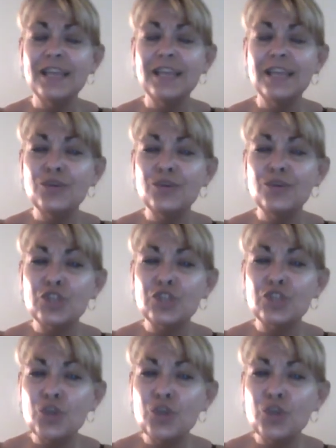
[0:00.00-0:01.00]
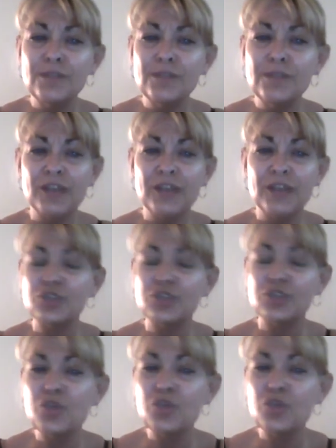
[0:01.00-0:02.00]
that you are so special,
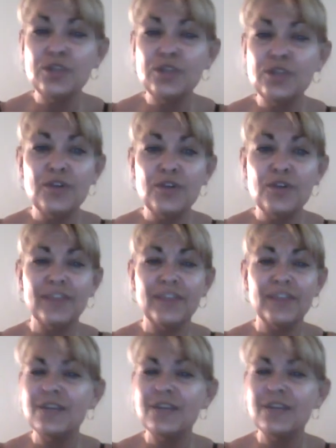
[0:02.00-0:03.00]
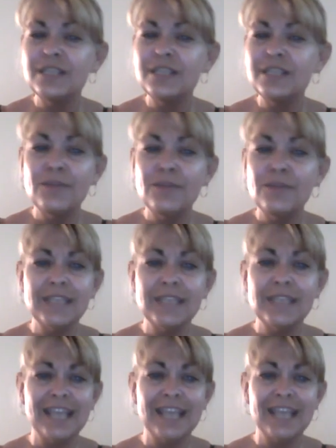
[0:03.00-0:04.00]
so deserving. There is no
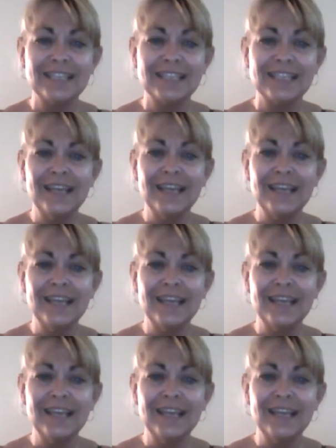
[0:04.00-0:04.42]
mistakes.